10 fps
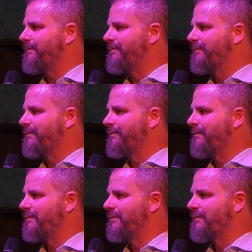
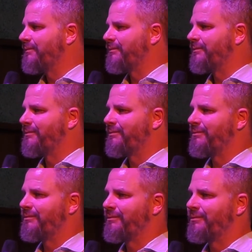
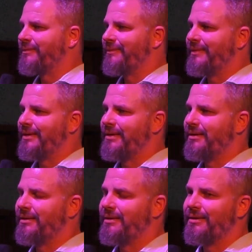
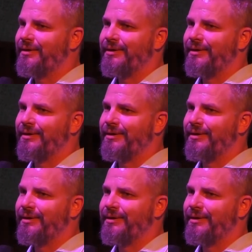(silence)